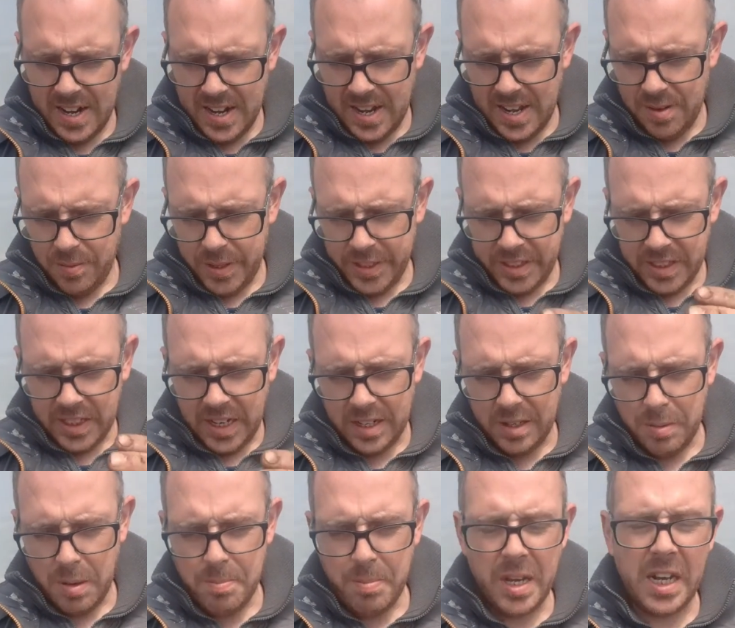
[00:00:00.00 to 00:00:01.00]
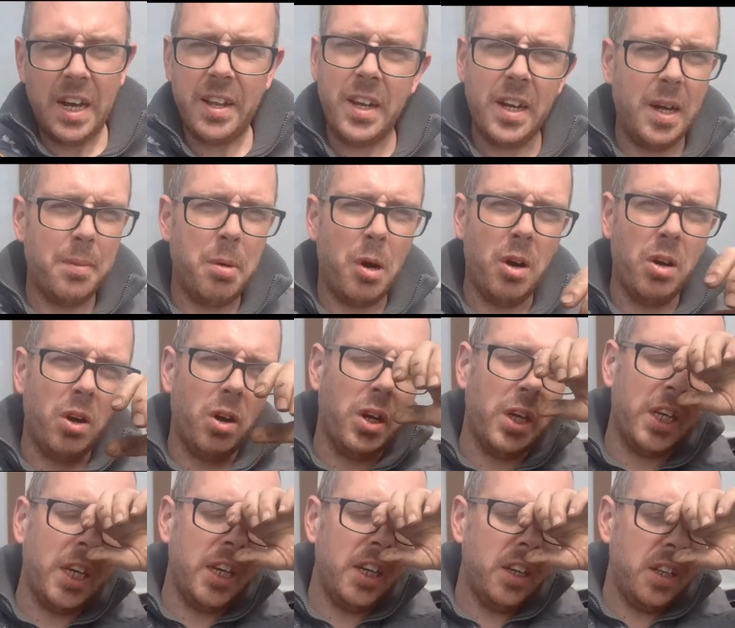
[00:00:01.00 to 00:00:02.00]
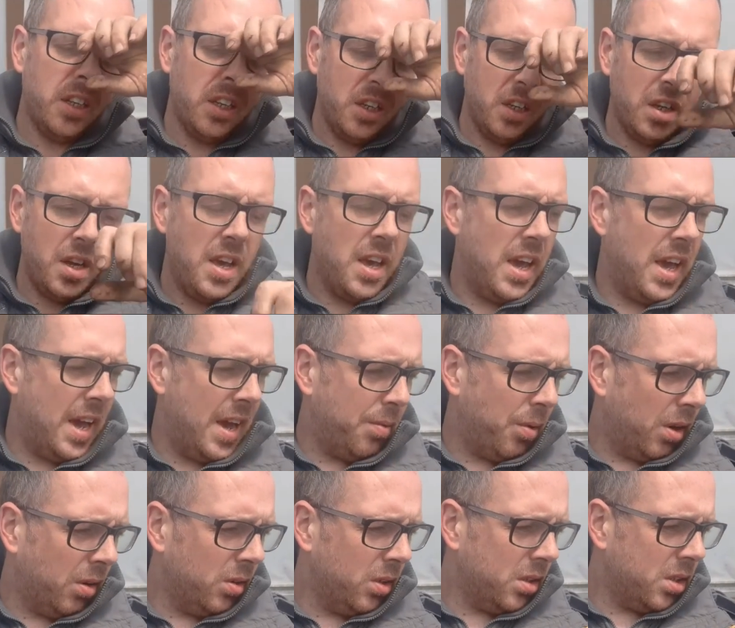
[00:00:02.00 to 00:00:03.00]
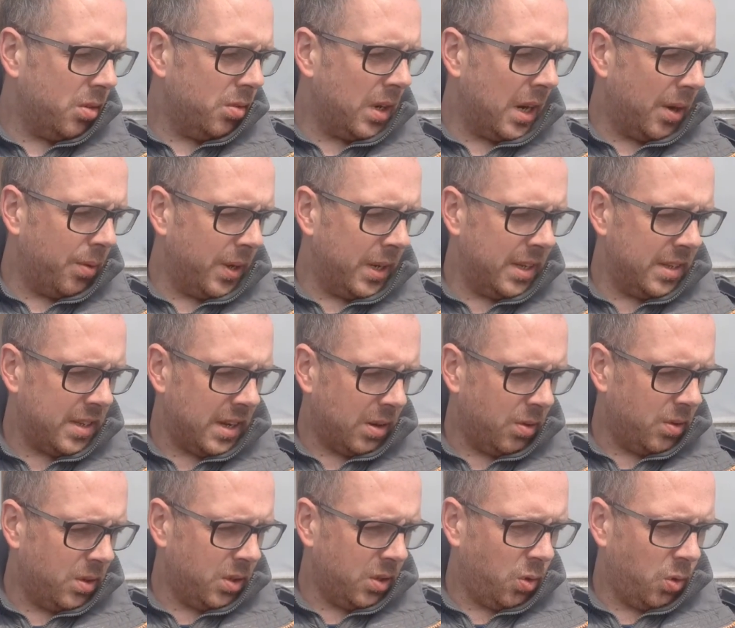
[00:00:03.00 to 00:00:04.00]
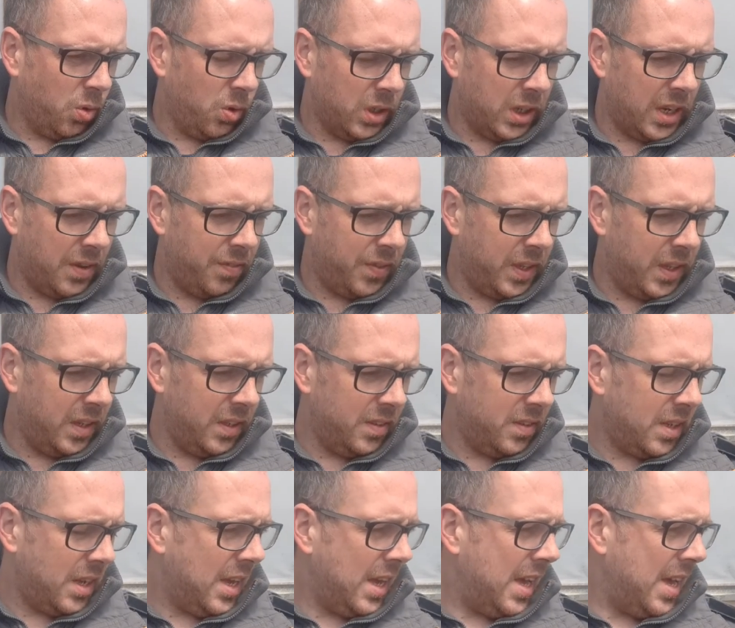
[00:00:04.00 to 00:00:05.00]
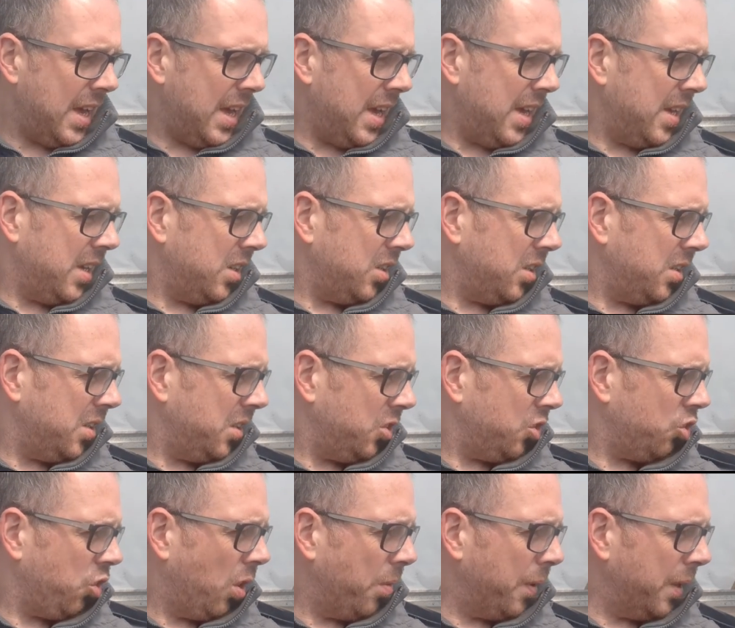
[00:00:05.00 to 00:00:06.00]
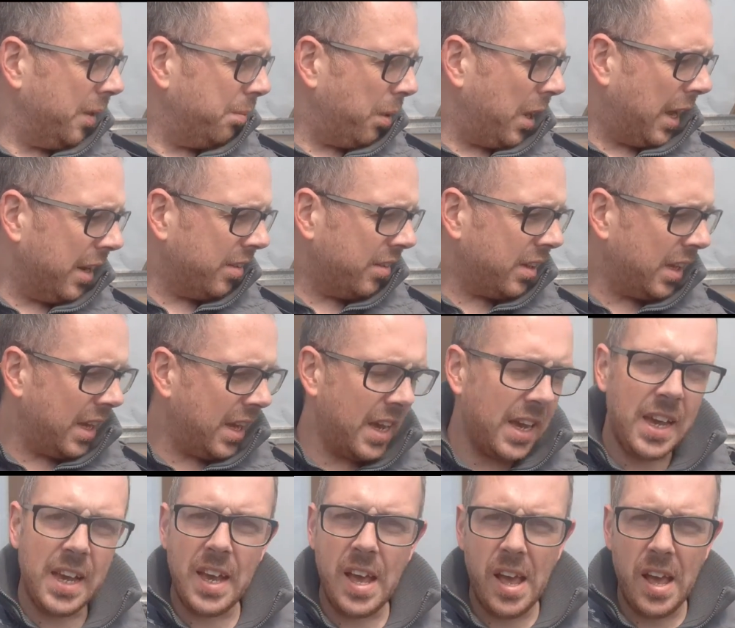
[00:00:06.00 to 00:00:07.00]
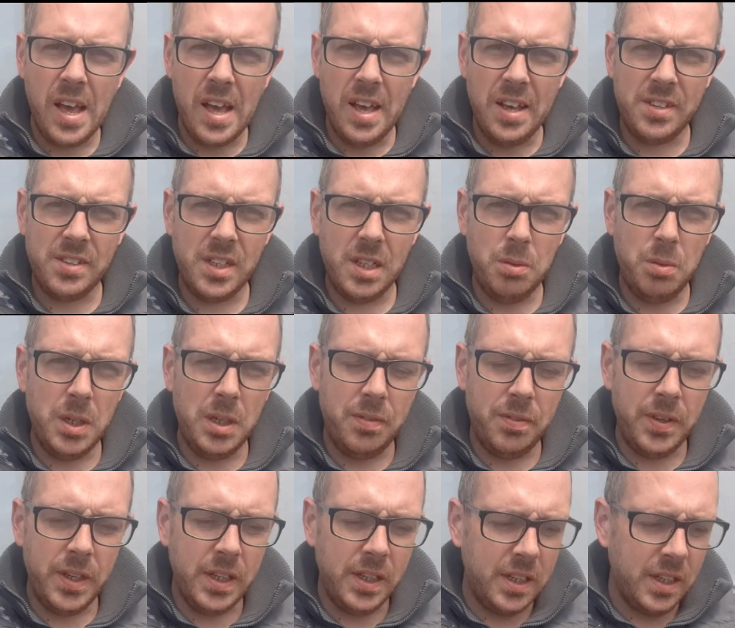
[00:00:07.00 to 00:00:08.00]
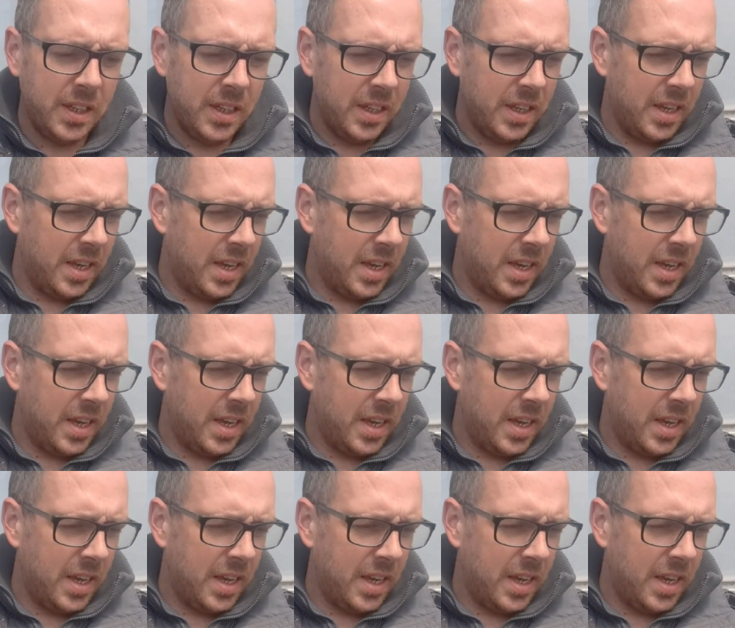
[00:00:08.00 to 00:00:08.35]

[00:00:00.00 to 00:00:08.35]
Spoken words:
then wait till it gets a bit bigger, and then I'll pot it on again. What I'm going to do now is I'm going to go and give these strawberry plants a seaweed feed,